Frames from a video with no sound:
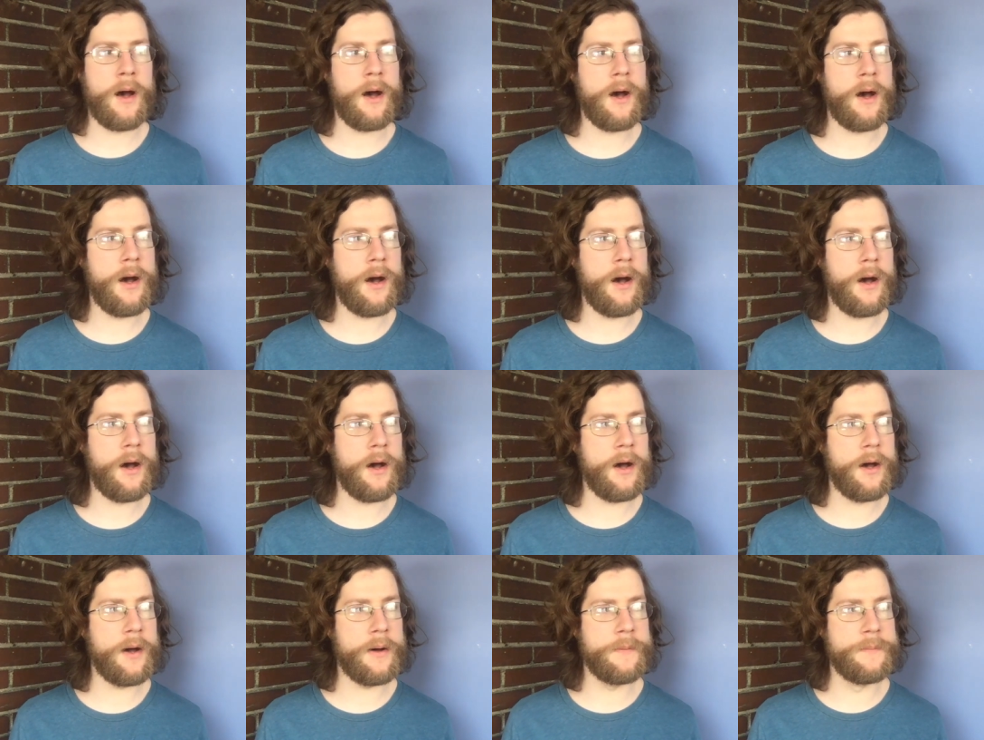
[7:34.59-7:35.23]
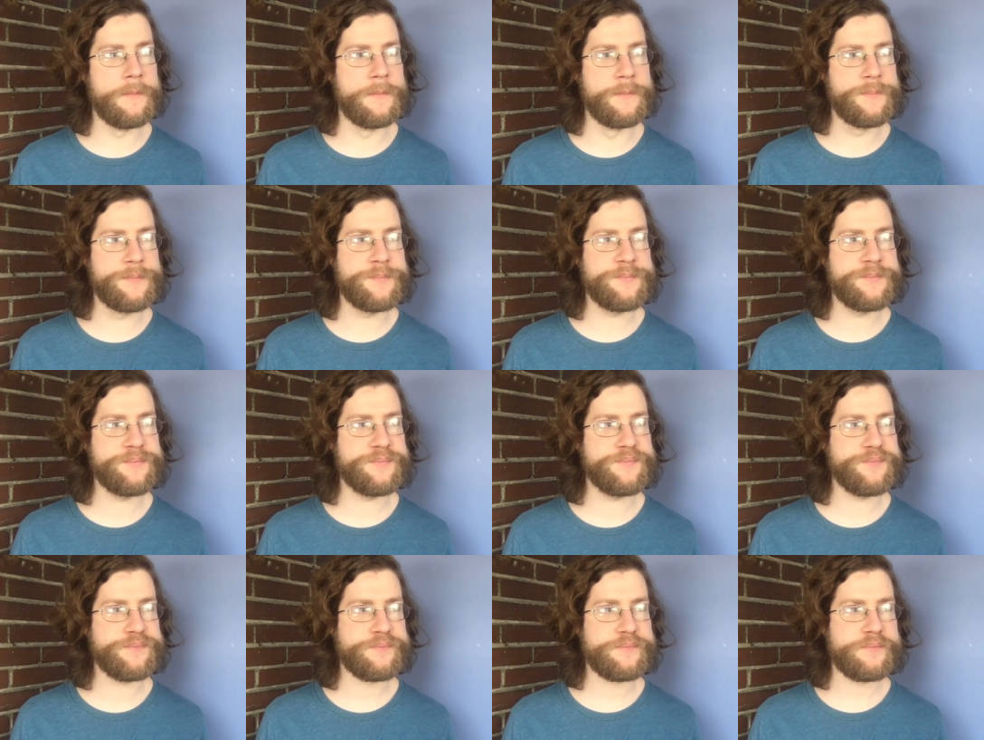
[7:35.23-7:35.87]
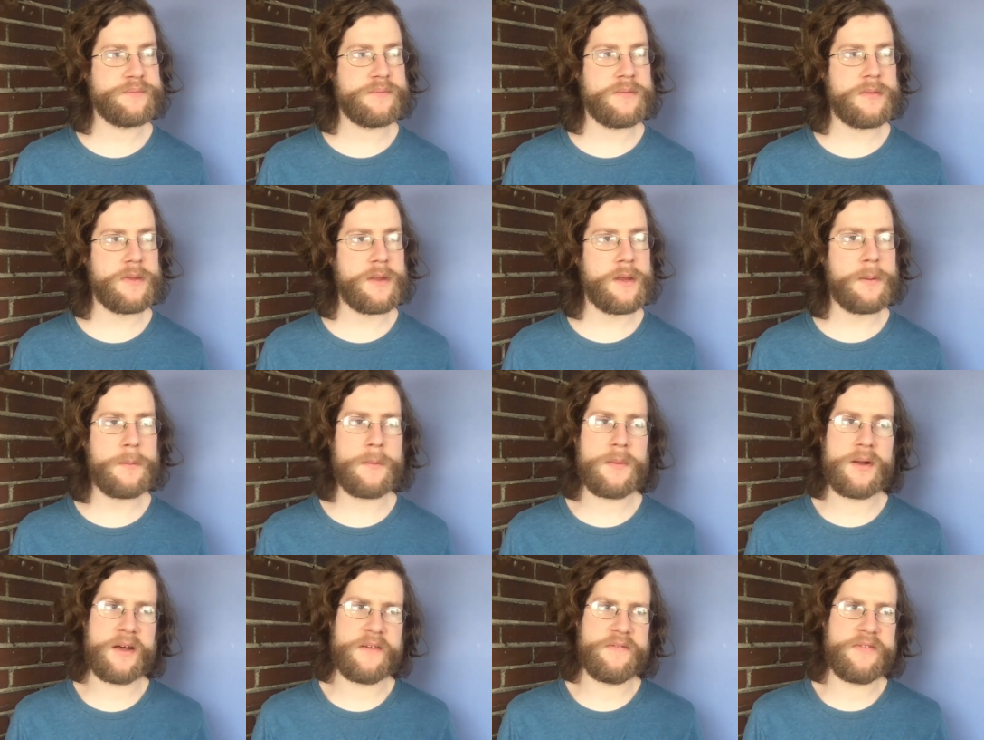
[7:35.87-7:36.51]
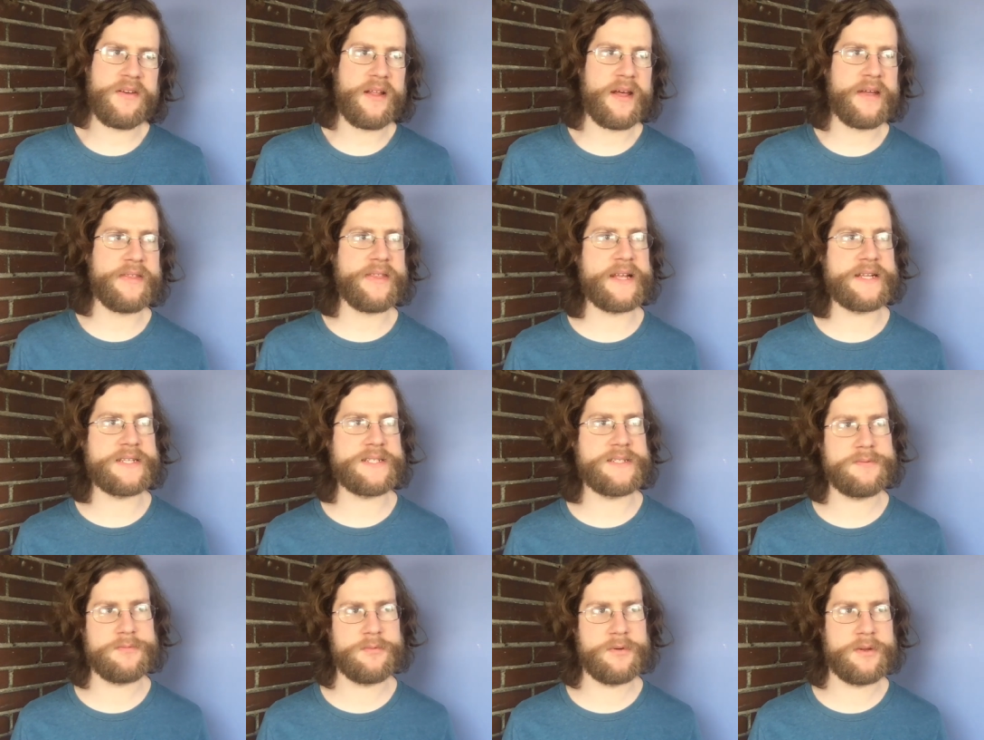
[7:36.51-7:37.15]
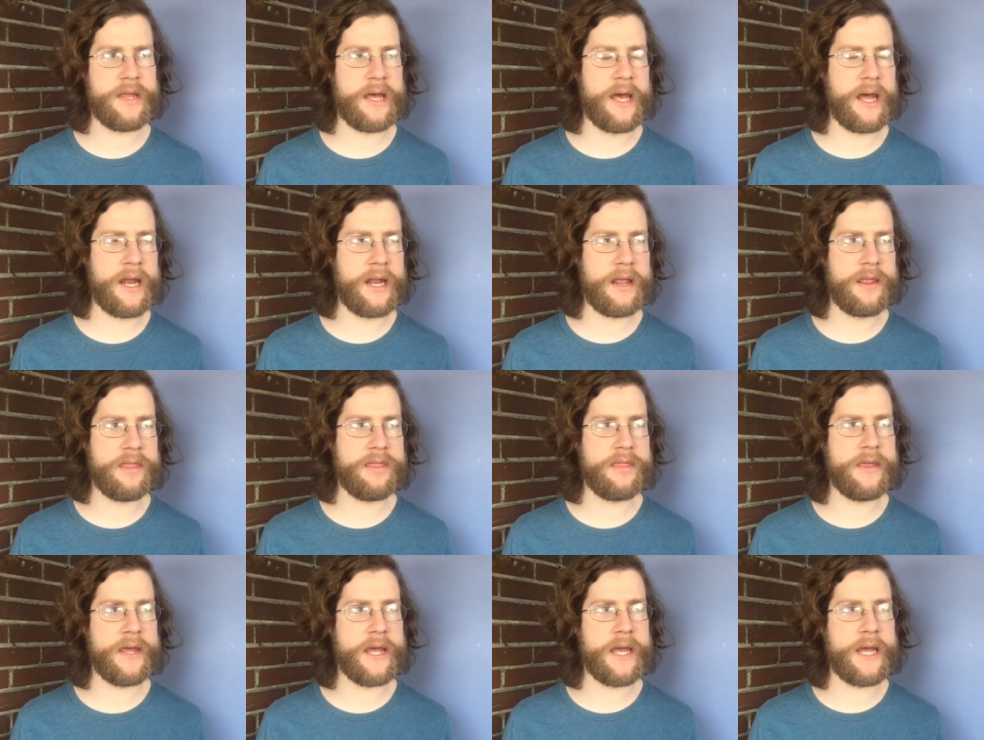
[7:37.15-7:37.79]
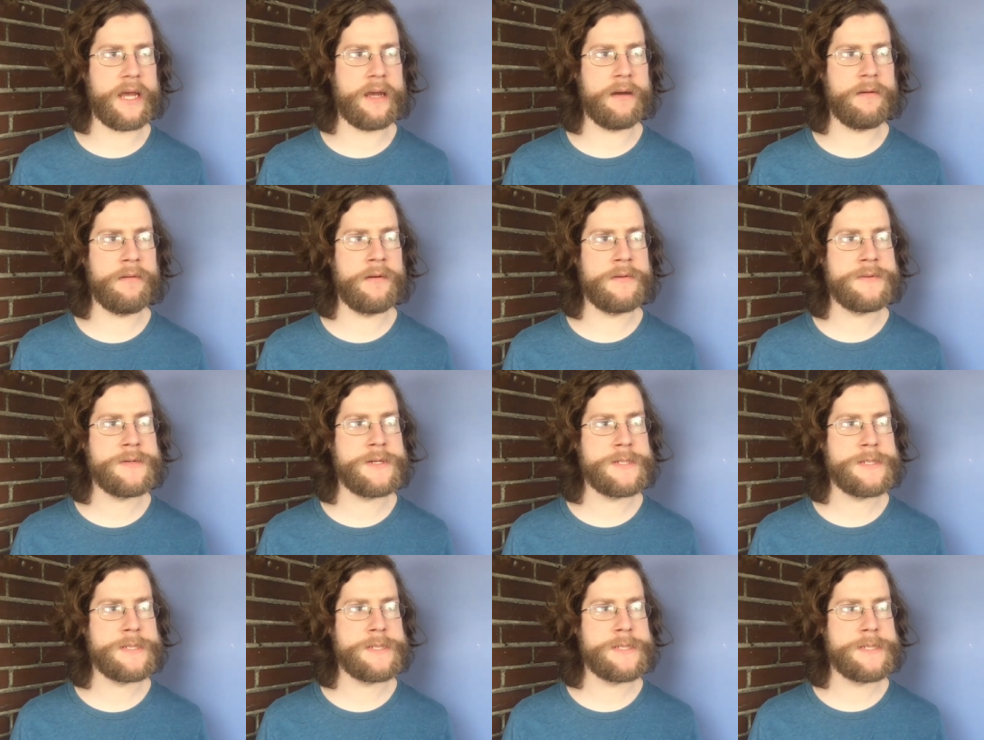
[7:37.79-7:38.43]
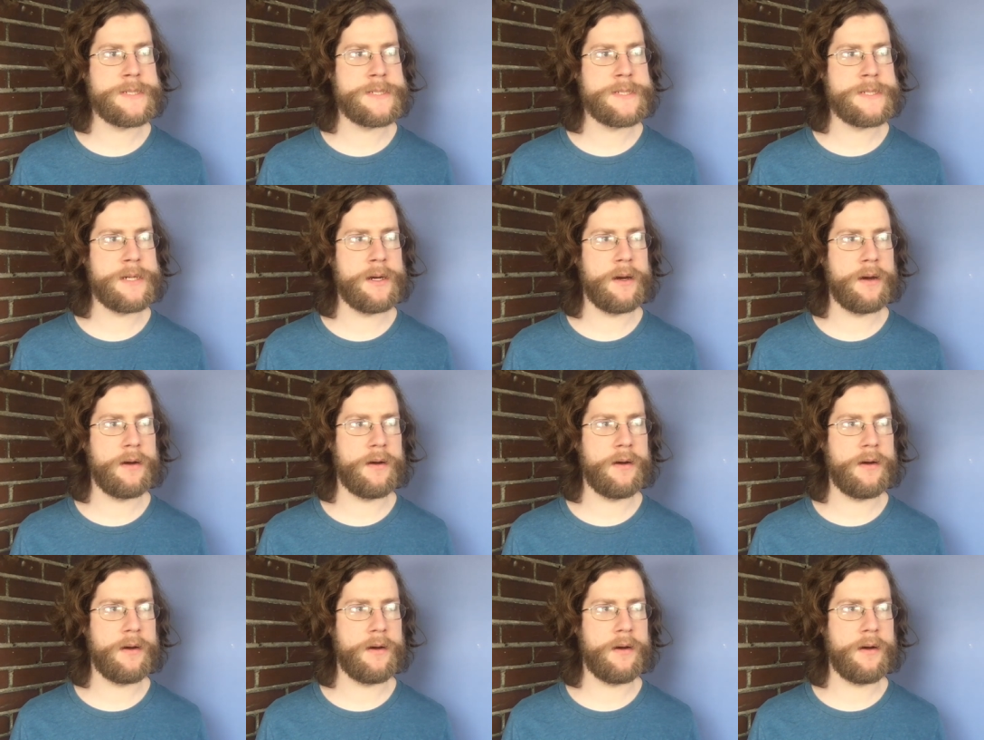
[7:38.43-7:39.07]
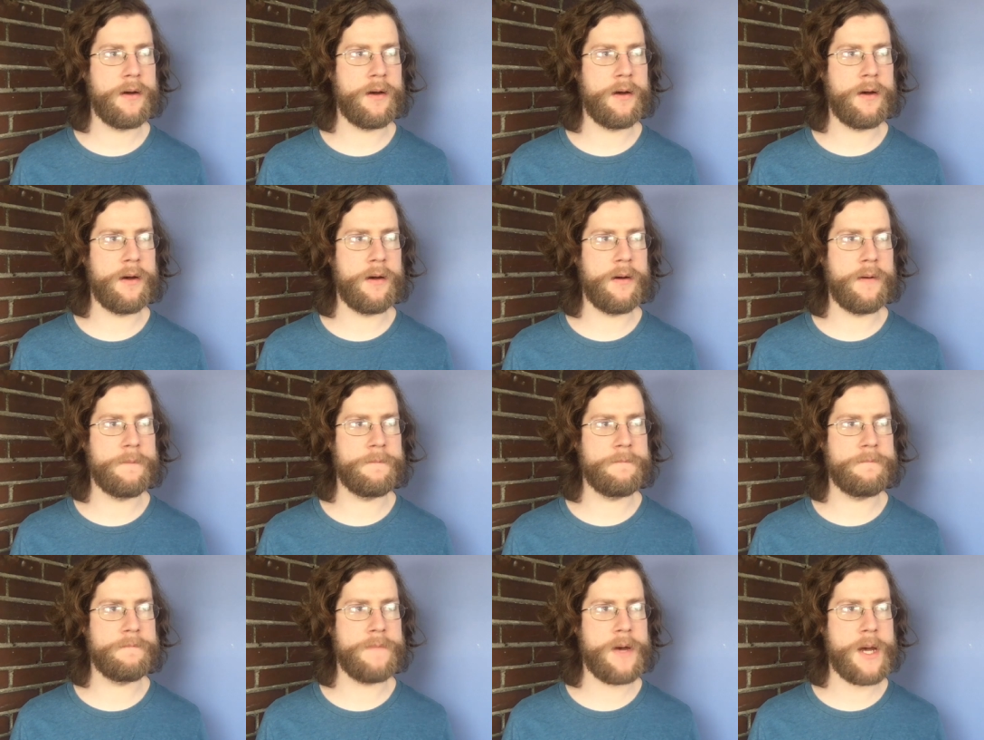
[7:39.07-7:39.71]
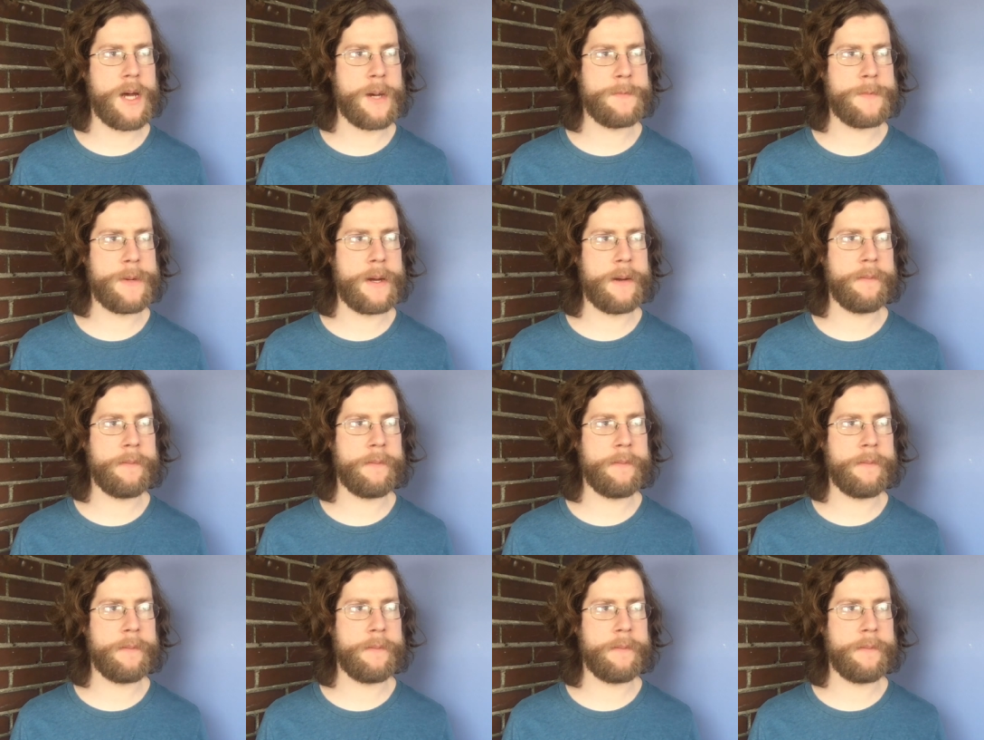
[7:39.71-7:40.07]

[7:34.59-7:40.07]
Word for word: Um, and I feel like that's with anything. Um, um,